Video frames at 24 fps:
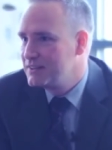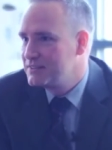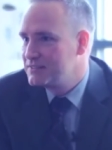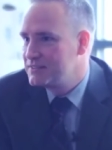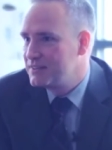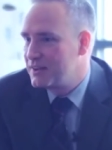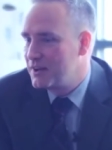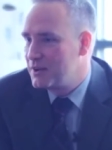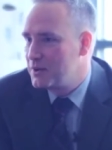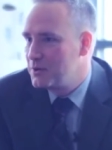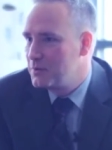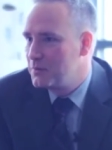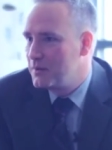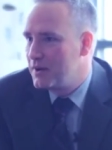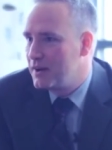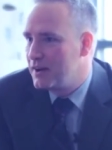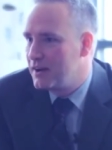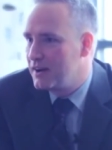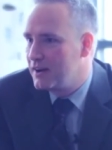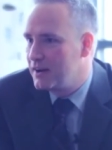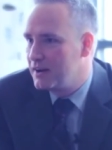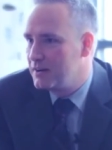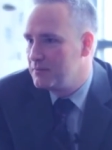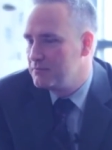So
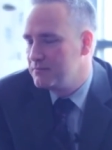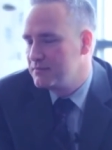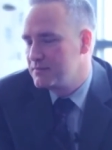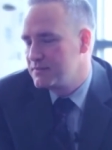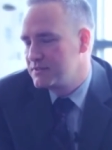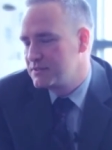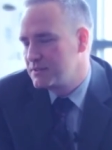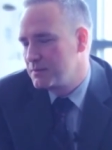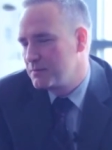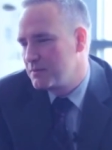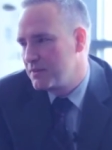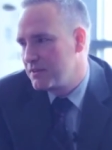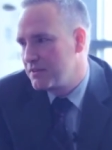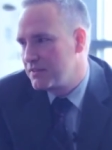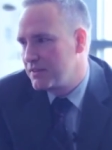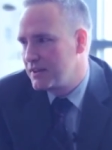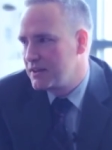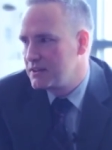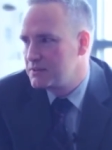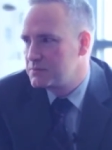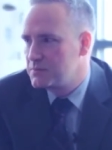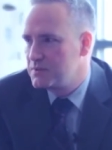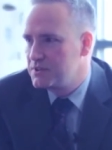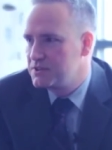um, some of the
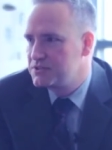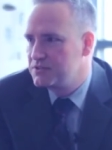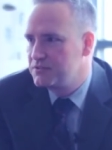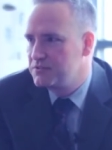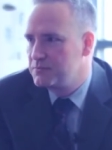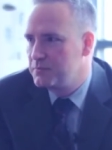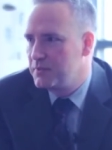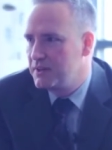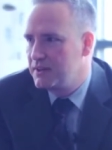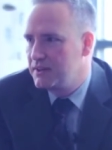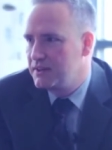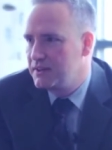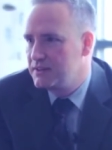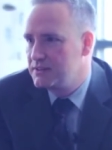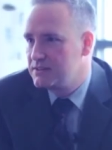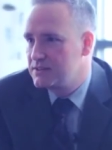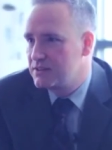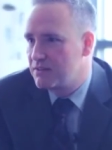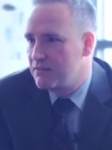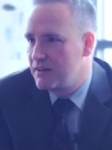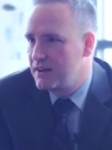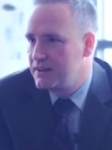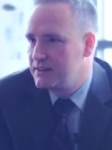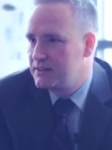things which have been
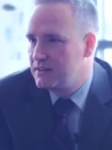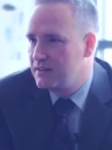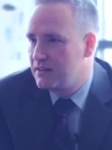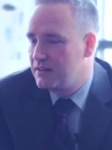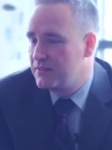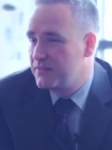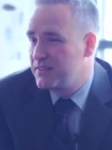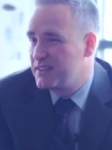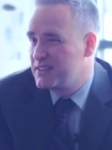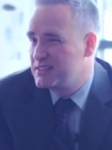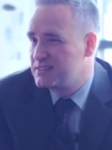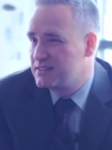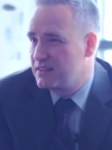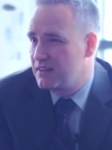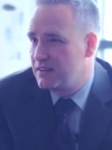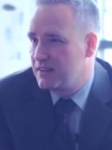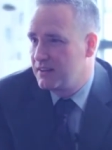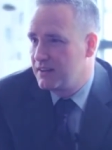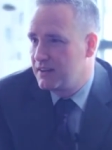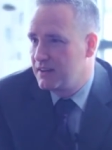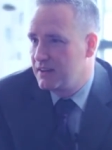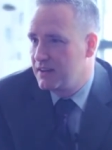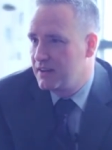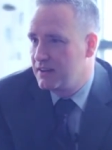integrated are things
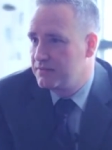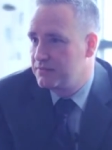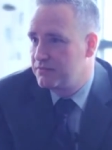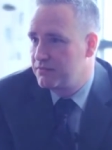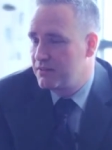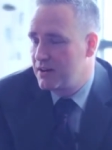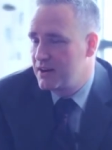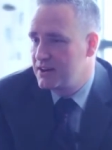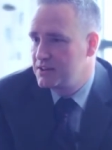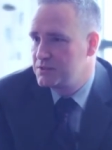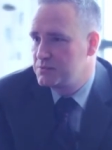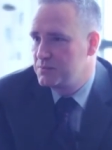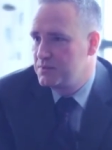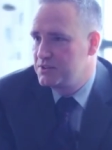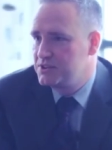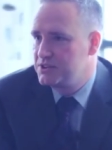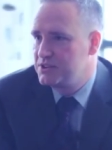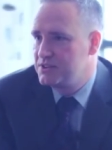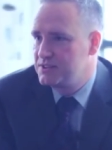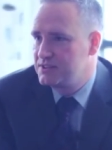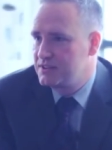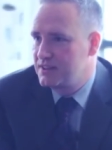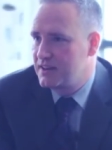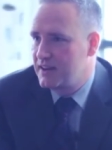like uh, FRESH, which
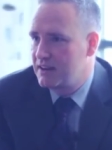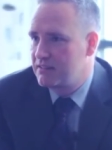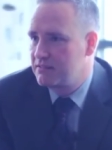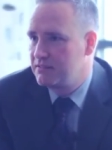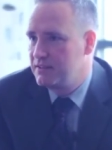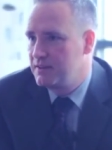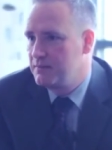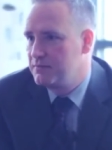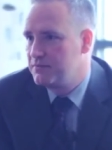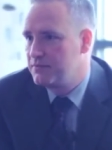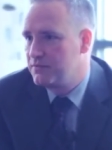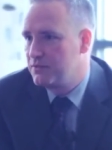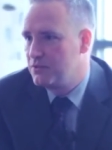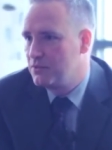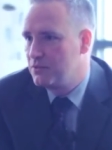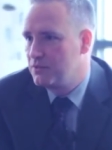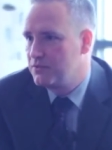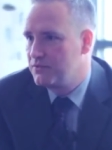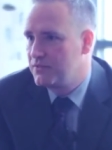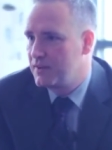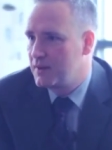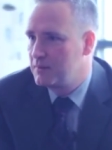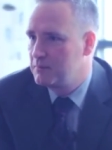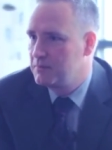is an acronym for
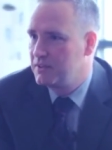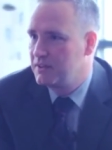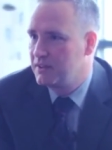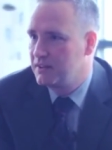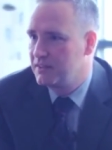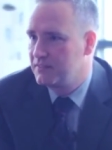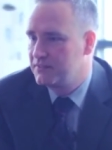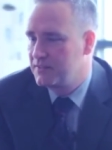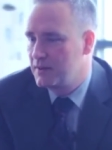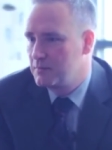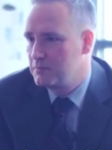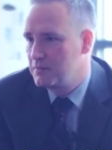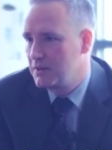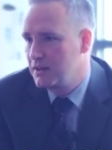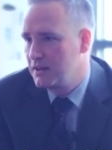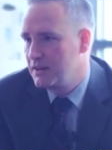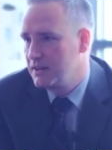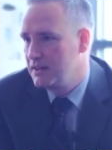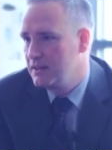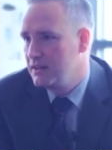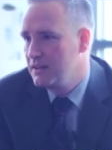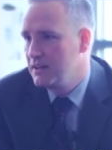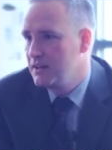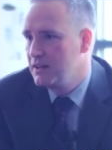Family,
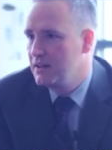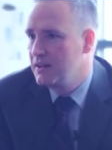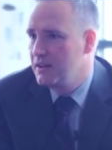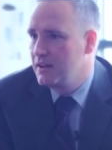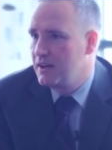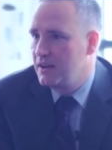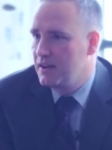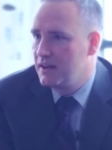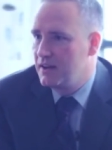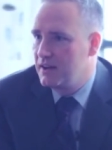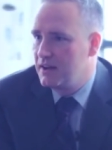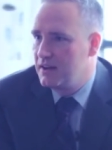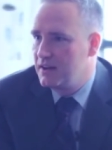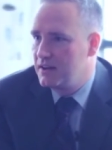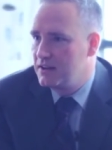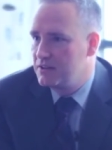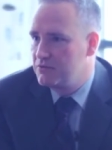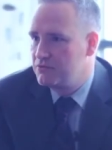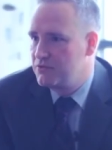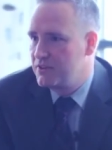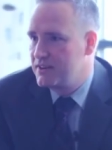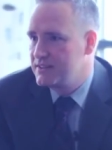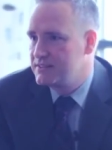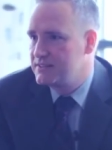family uh,
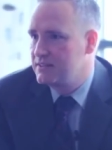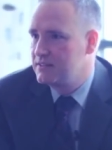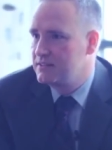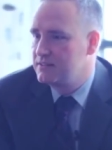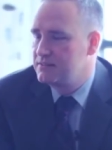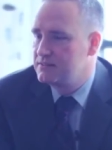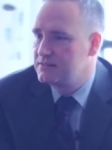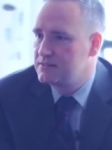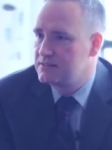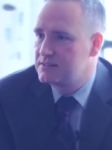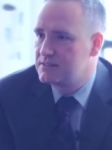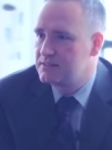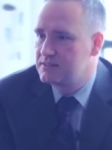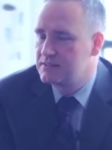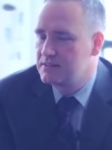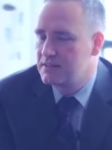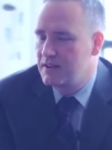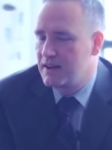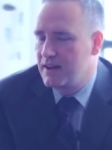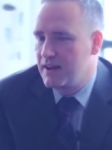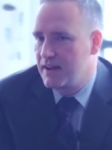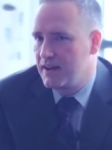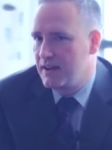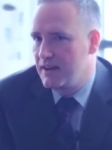Residence,
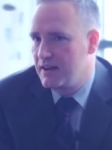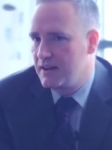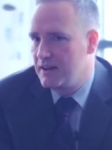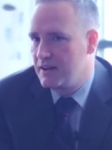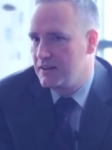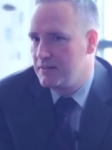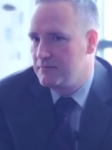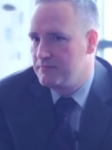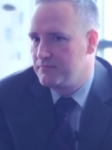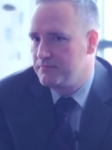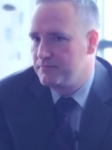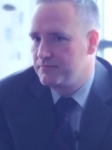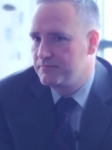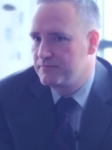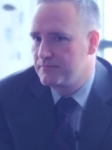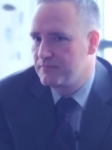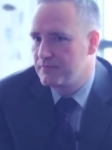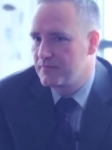um,